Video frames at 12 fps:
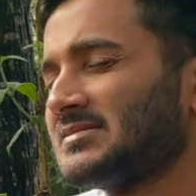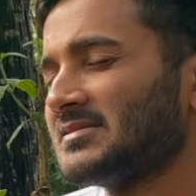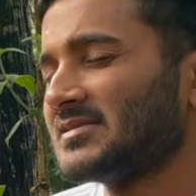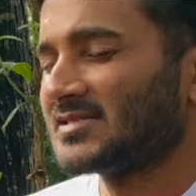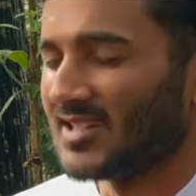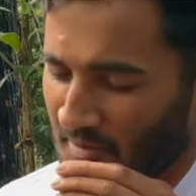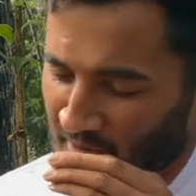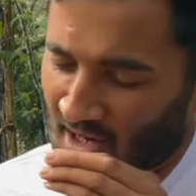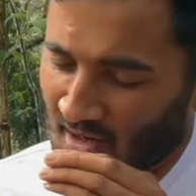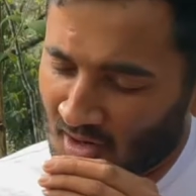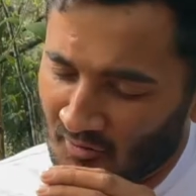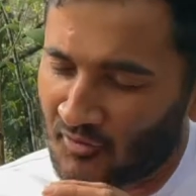it's going to be
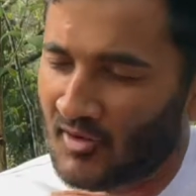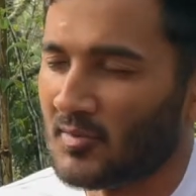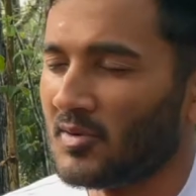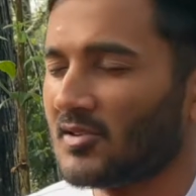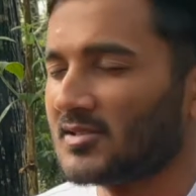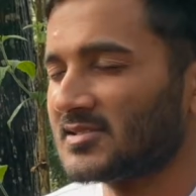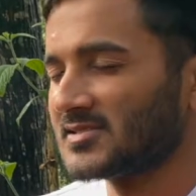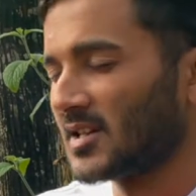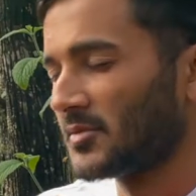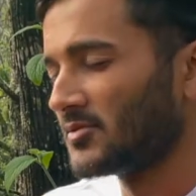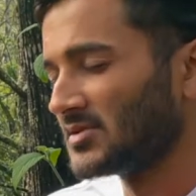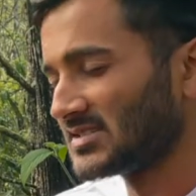uncomfortable, there's going to
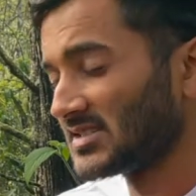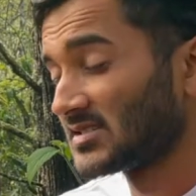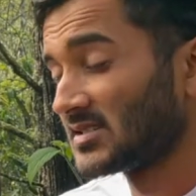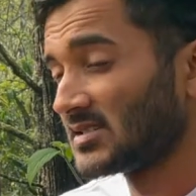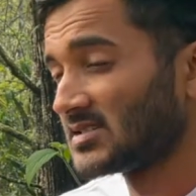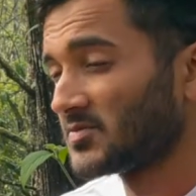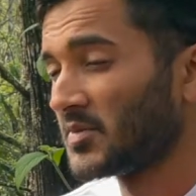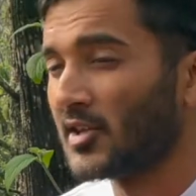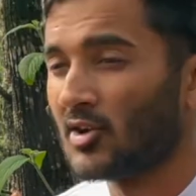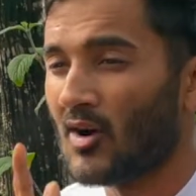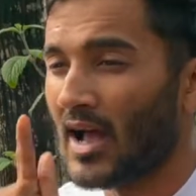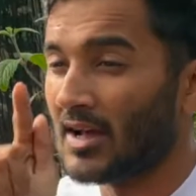be resistance, but you
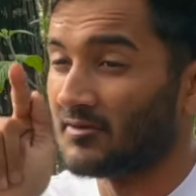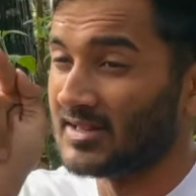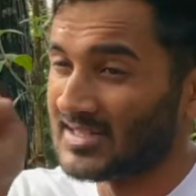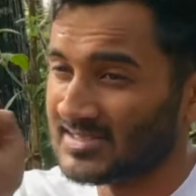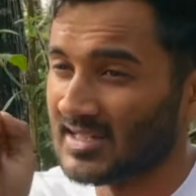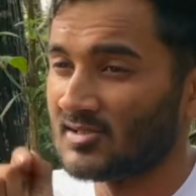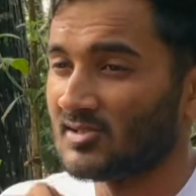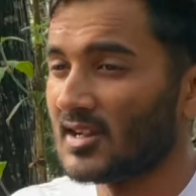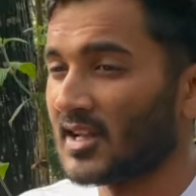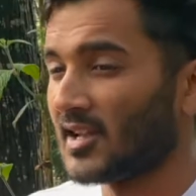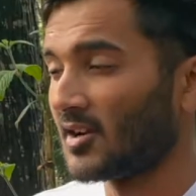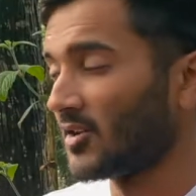know, I have this thing to
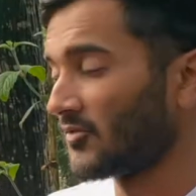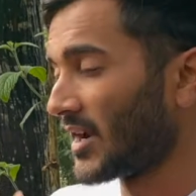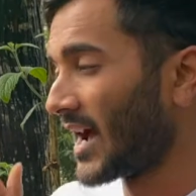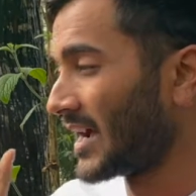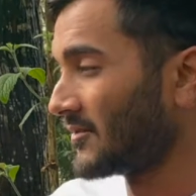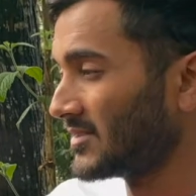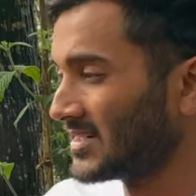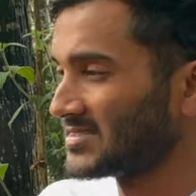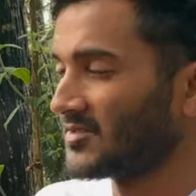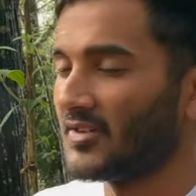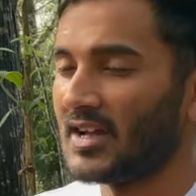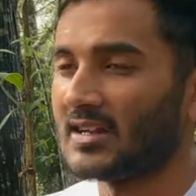take care of, and I have this
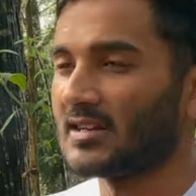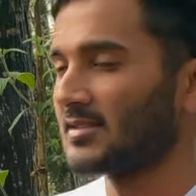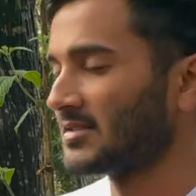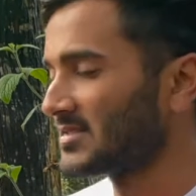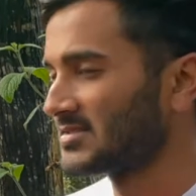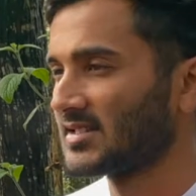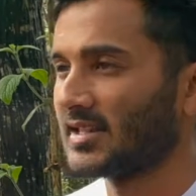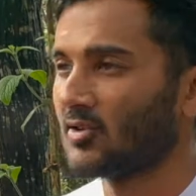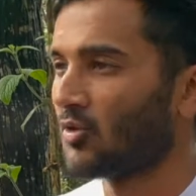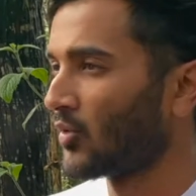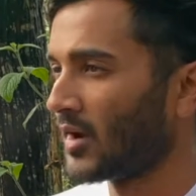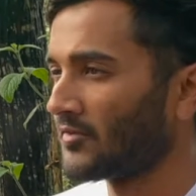event, and this thing, or
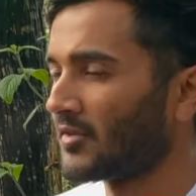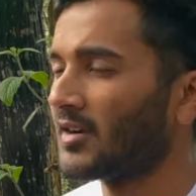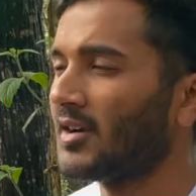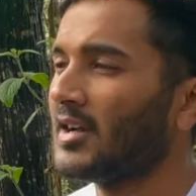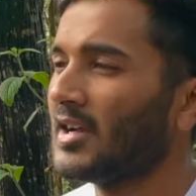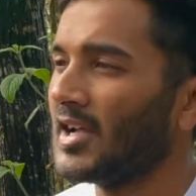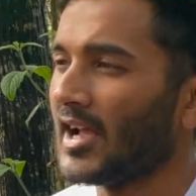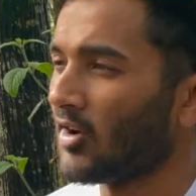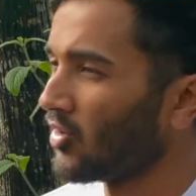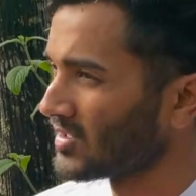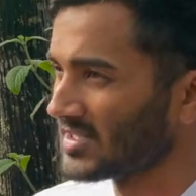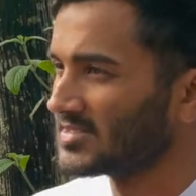whatever, and
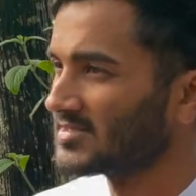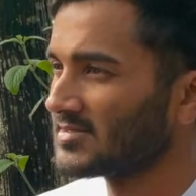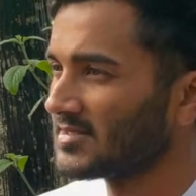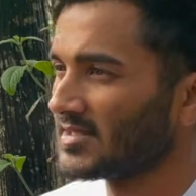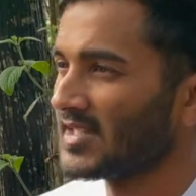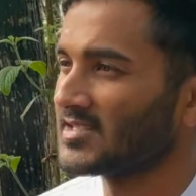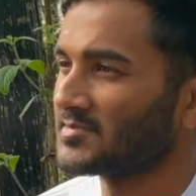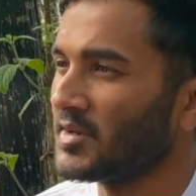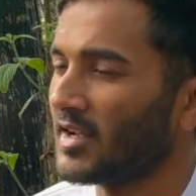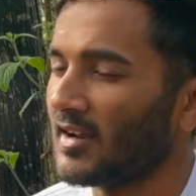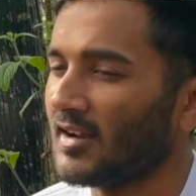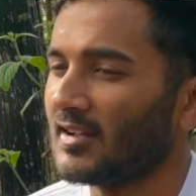all these things.
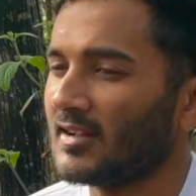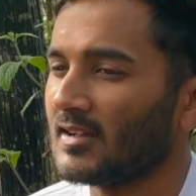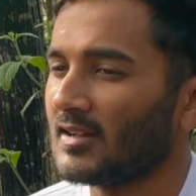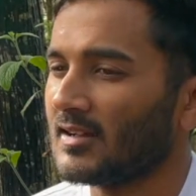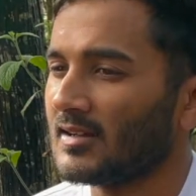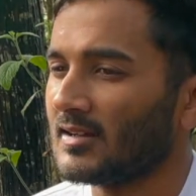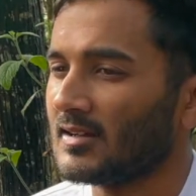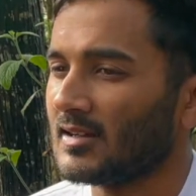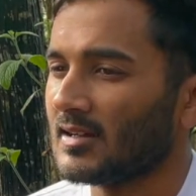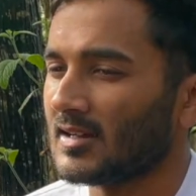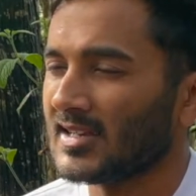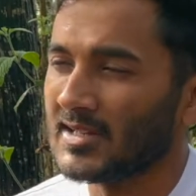But
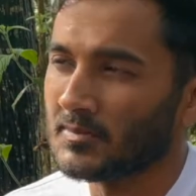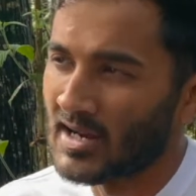deep